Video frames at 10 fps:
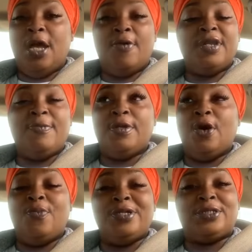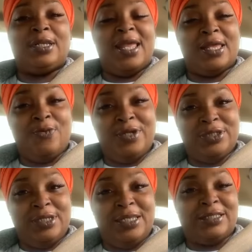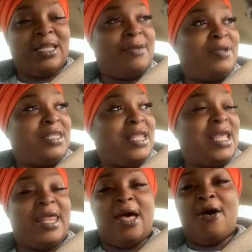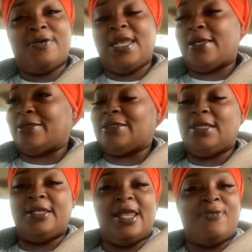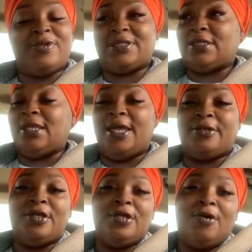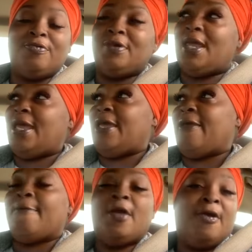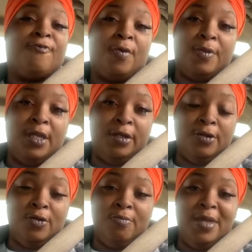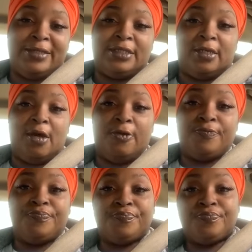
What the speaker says: Don't even know what you like and what you dislike, but they got all, they will slander your name from here to New Mexico.